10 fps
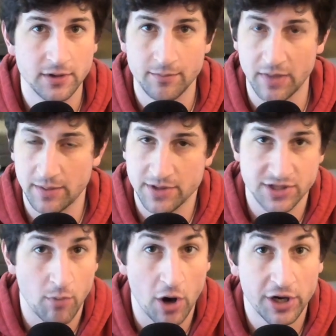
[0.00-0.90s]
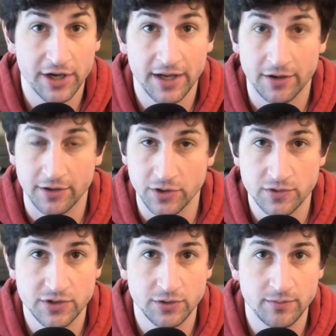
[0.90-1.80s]
maybe just marketing or
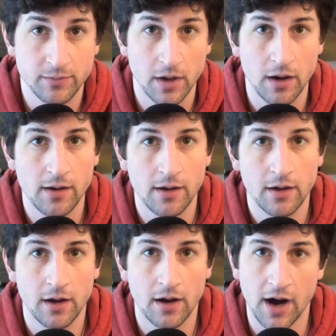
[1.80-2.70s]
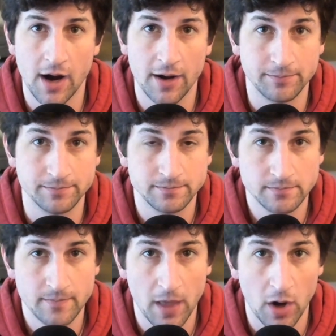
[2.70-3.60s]
YouTube, a
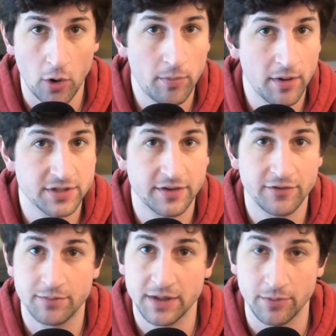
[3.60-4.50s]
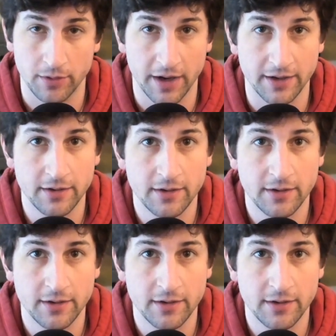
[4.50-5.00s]
whole bunch of different people, right?